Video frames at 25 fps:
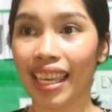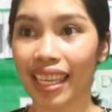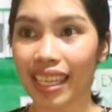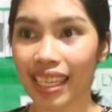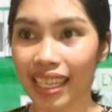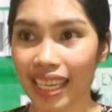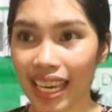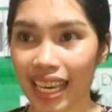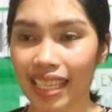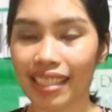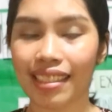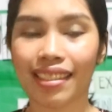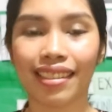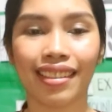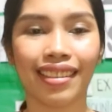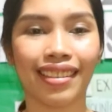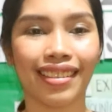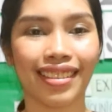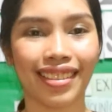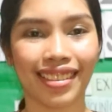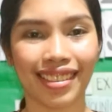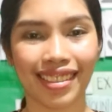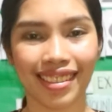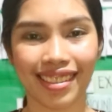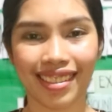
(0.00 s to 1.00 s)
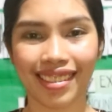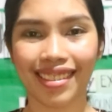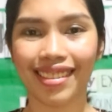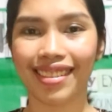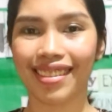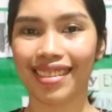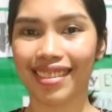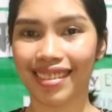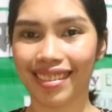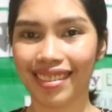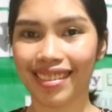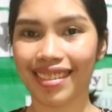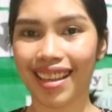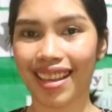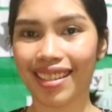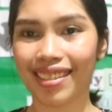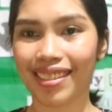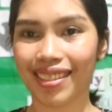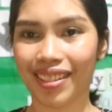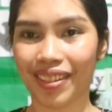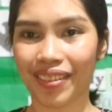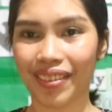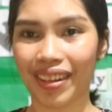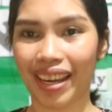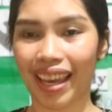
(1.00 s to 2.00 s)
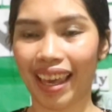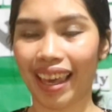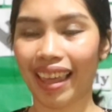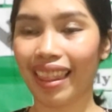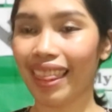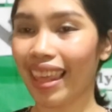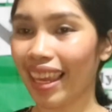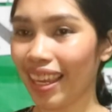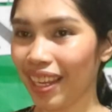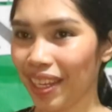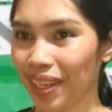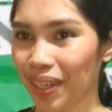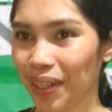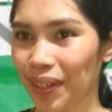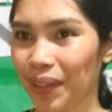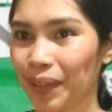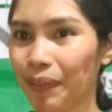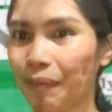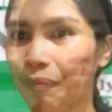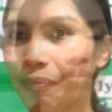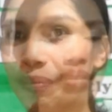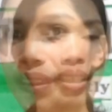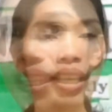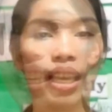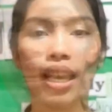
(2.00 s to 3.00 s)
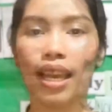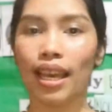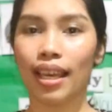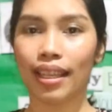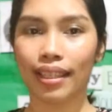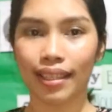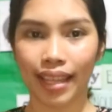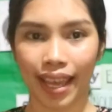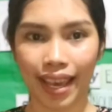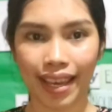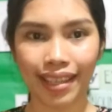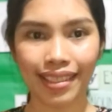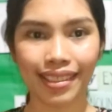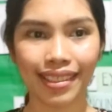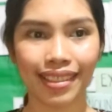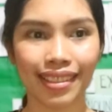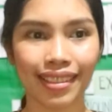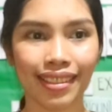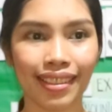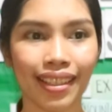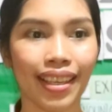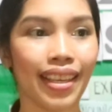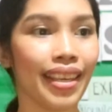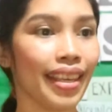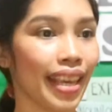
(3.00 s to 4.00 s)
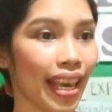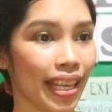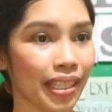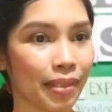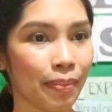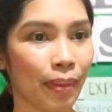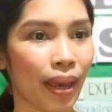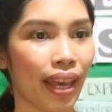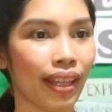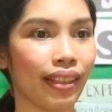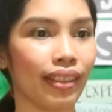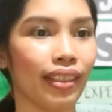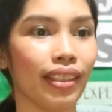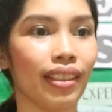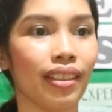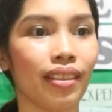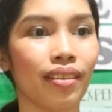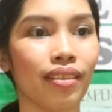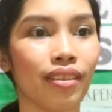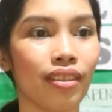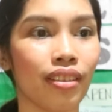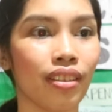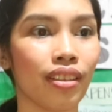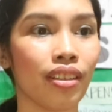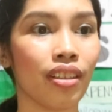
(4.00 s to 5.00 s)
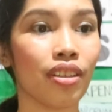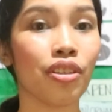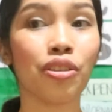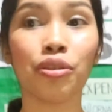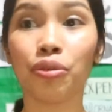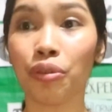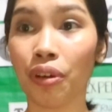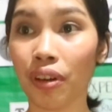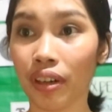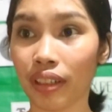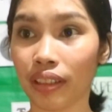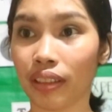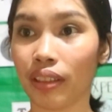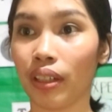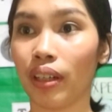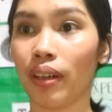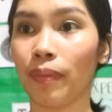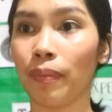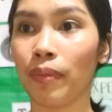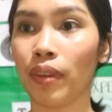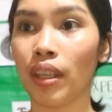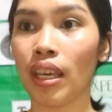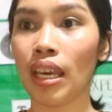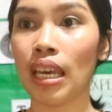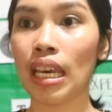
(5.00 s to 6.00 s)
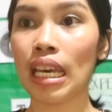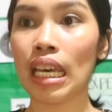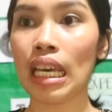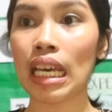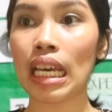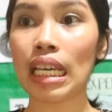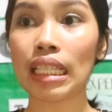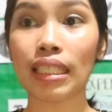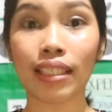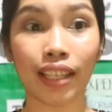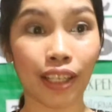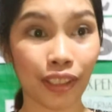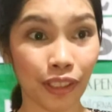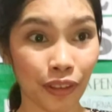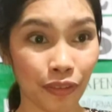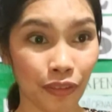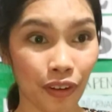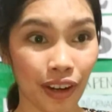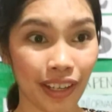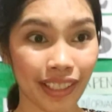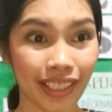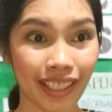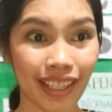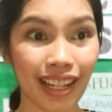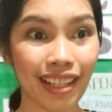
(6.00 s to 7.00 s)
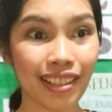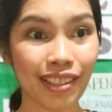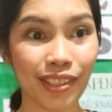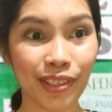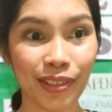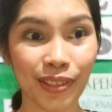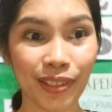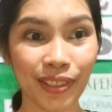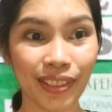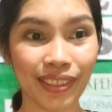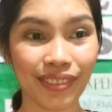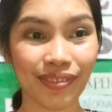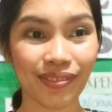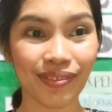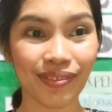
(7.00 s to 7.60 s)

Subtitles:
Yes, that's correct. Thank you. Next. Yes, Mandy. Shrug. Is that your final answer?